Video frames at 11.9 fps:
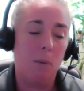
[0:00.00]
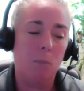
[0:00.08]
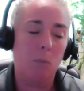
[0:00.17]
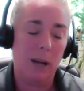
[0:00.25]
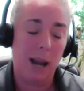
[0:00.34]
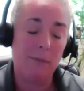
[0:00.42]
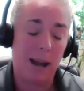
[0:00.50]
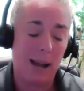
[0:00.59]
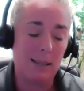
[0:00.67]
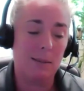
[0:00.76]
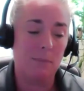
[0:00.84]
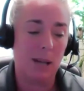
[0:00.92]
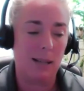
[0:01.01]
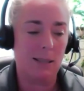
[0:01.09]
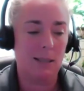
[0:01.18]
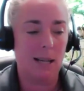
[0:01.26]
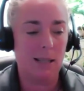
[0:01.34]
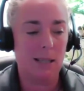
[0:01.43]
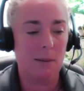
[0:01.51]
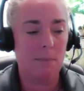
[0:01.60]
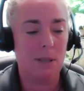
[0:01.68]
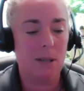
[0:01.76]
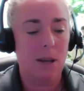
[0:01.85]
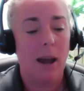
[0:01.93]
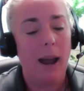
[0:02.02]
we have asked them not to take tips.